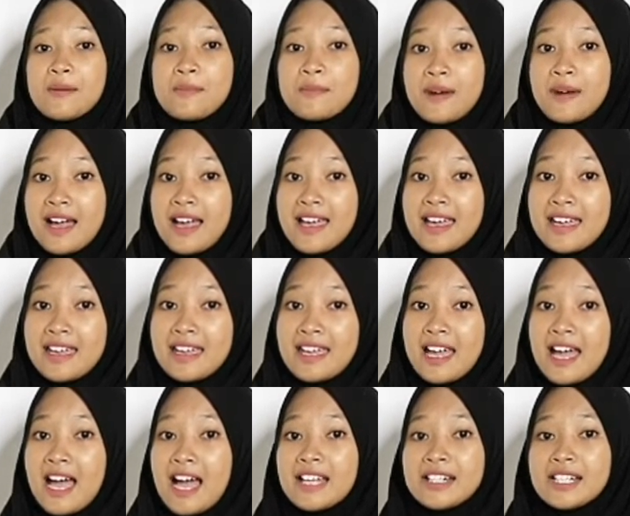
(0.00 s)

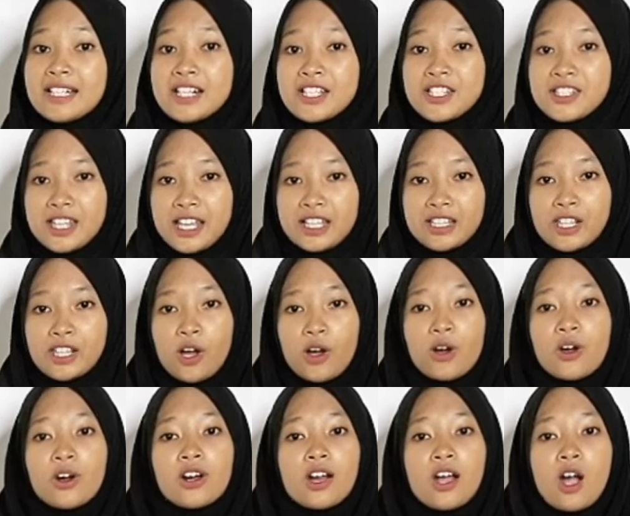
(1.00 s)
might understate
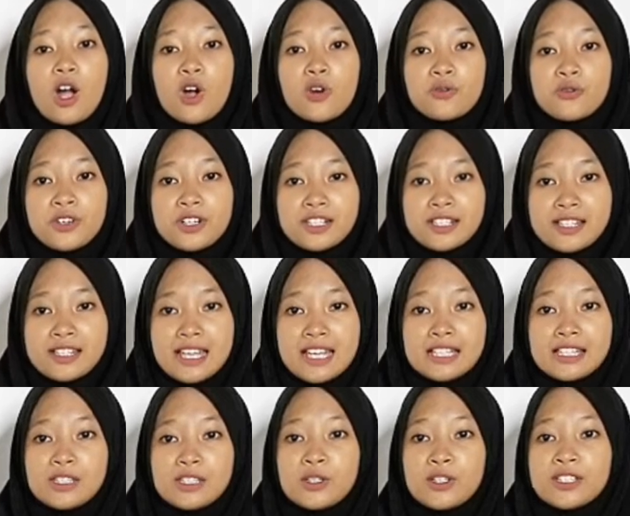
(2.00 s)
or
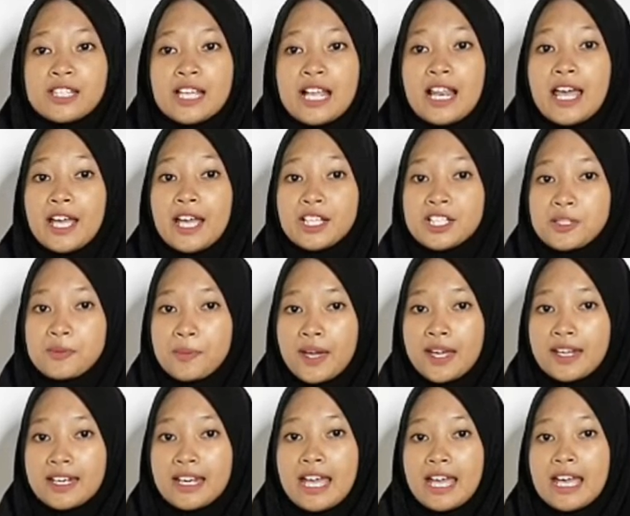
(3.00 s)
overstate total
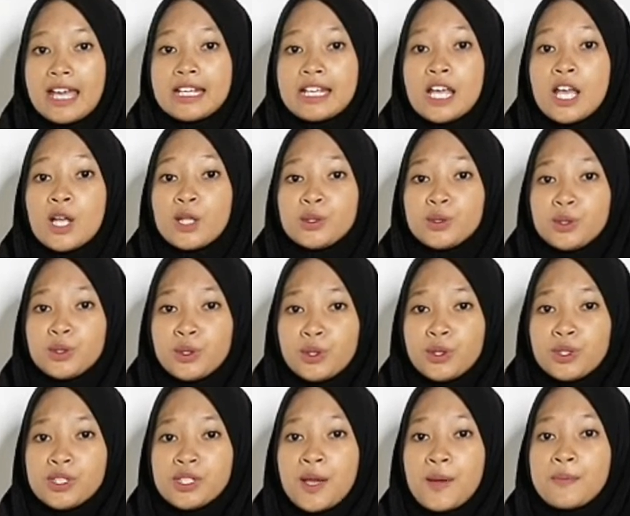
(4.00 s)
expense and
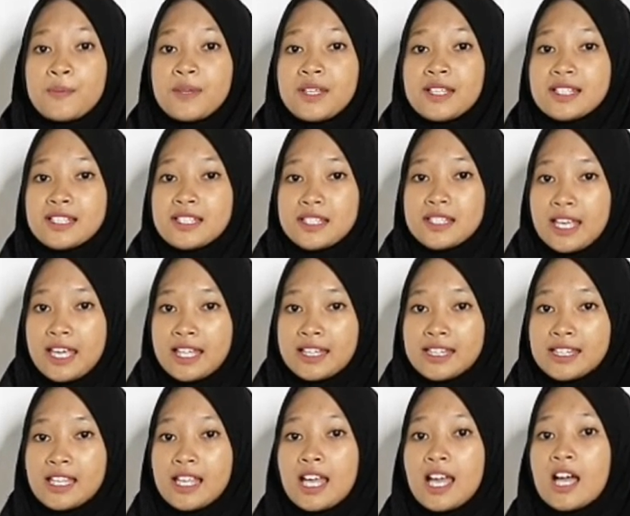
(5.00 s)
thus
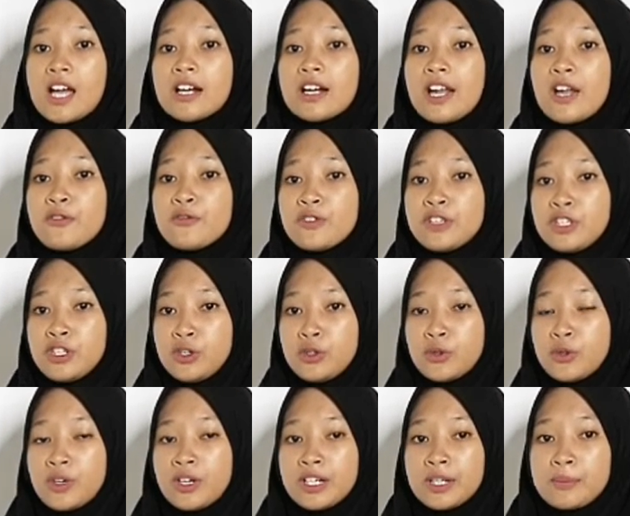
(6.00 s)
misstate
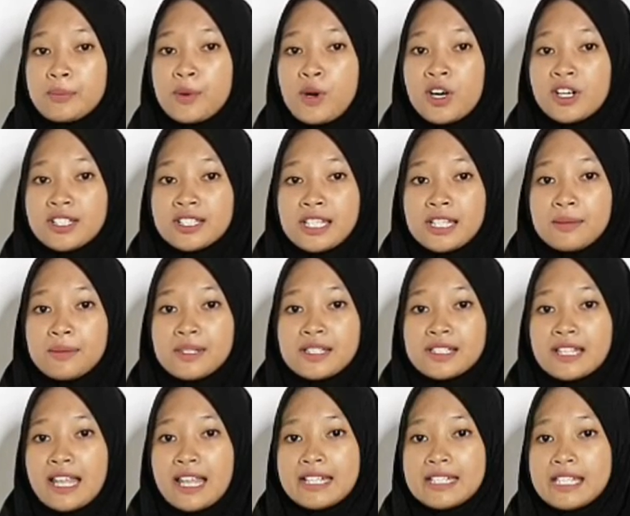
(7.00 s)
revenue, reporting
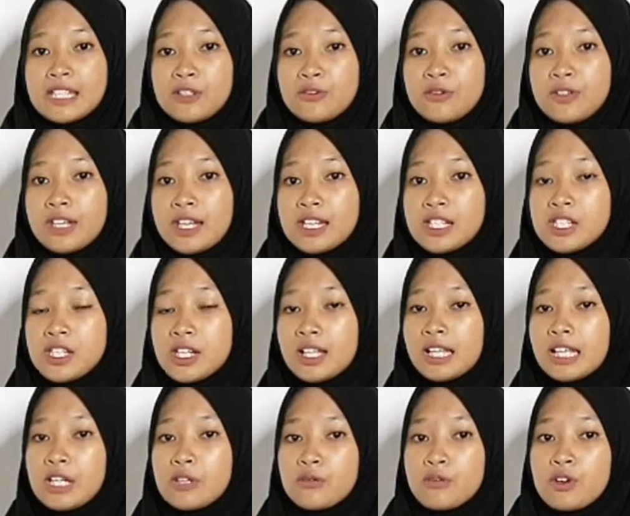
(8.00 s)
misleading financial
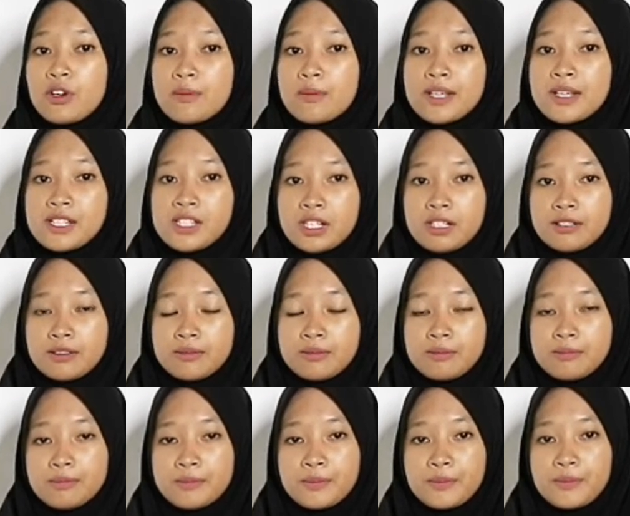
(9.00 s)
information.
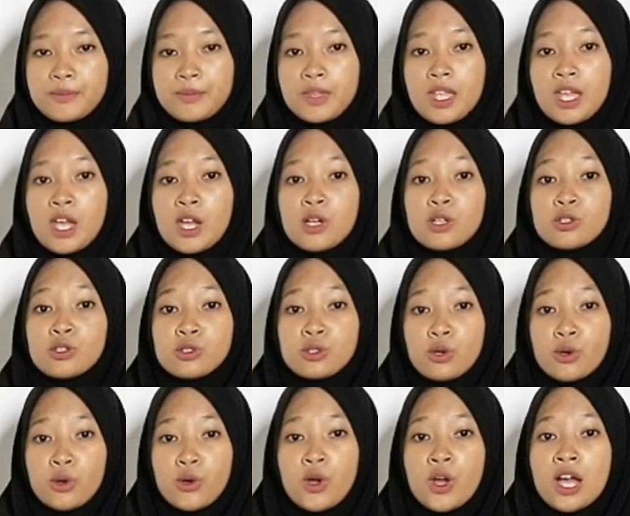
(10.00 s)

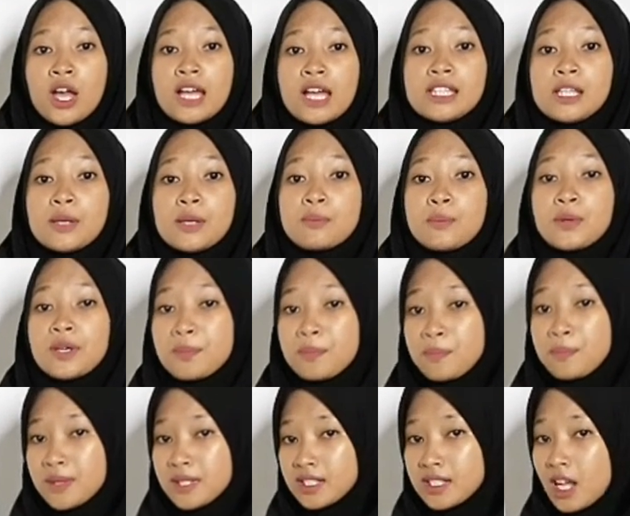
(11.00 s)
So, the
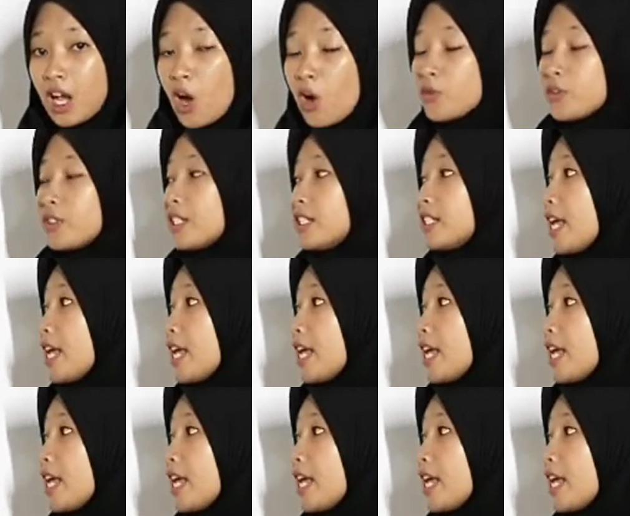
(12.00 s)
purpose of the